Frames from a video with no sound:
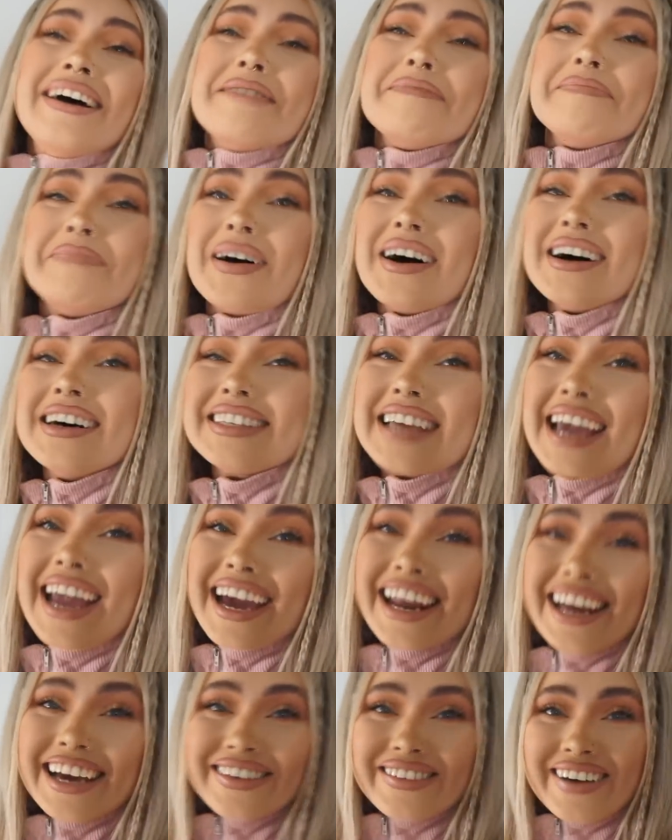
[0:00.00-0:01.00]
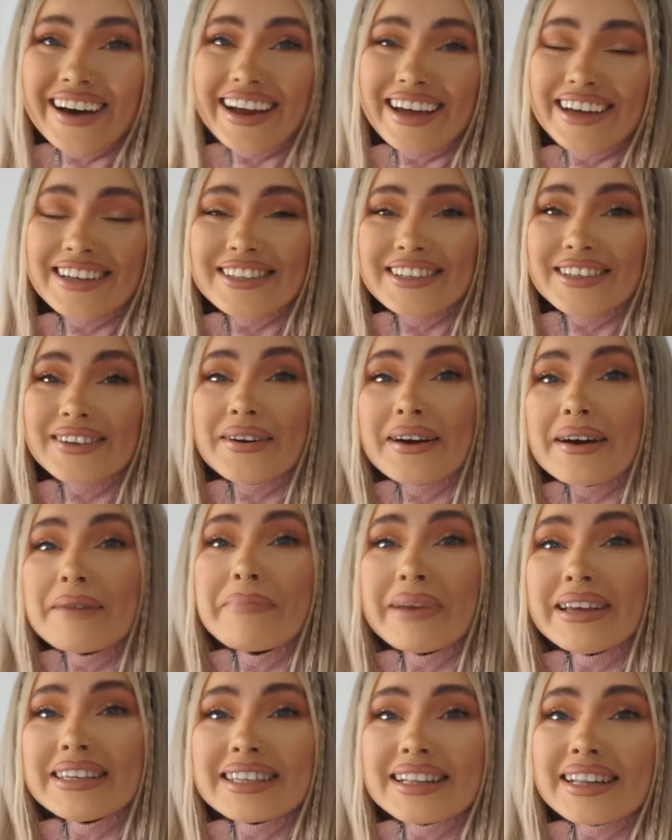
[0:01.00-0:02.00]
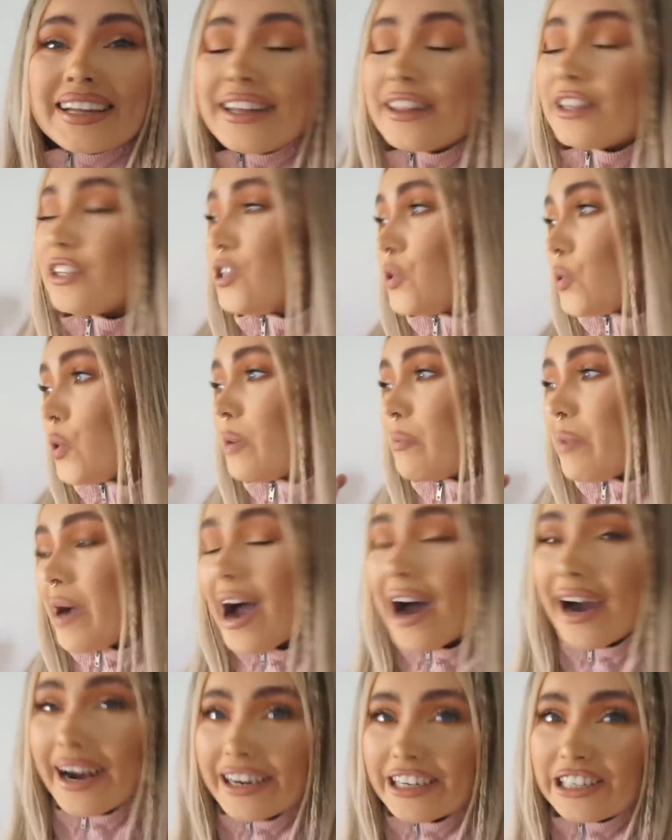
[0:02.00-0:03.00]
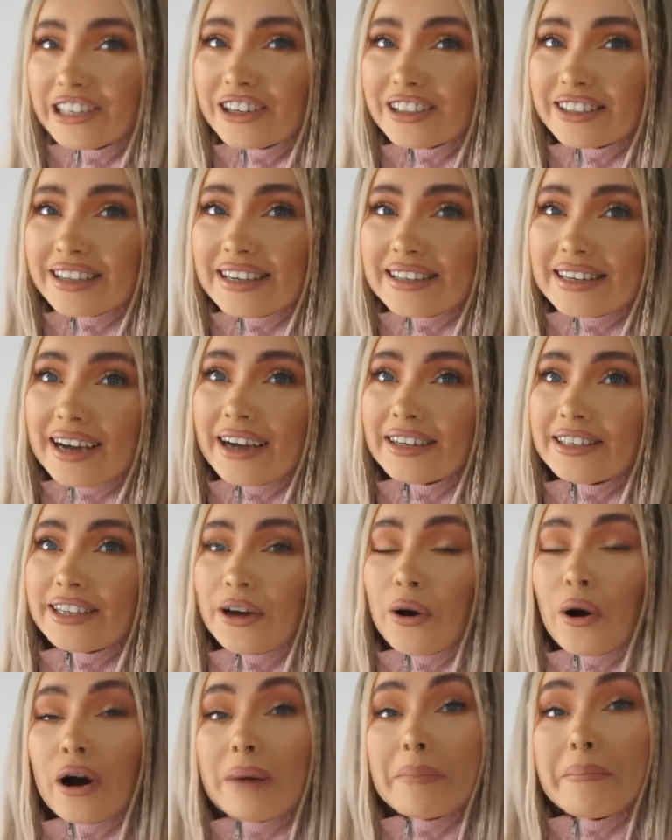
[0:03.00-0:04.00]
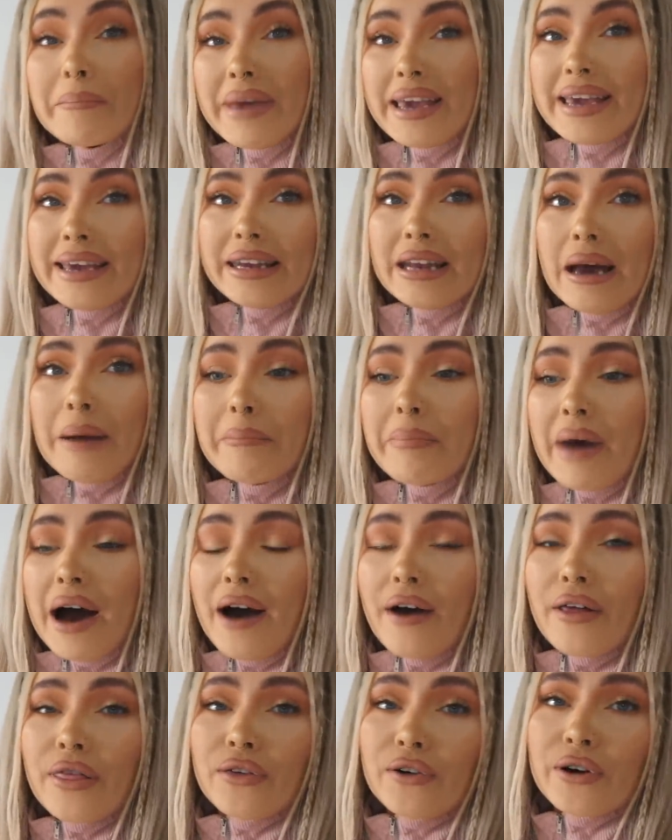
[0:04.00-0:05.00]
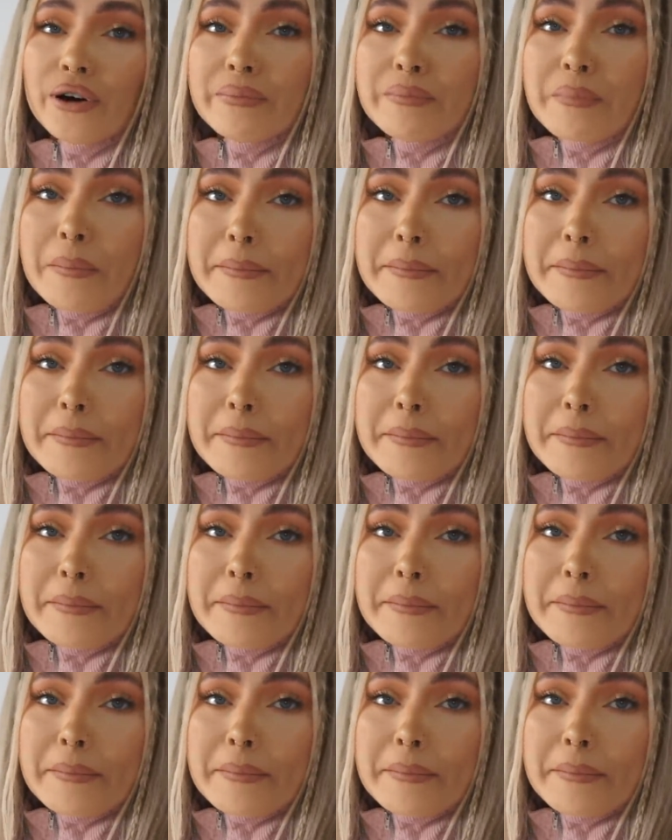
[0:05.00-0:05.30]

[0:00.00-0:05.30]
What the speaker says: But anyway, so basically the door behind us is actually our main bathroom.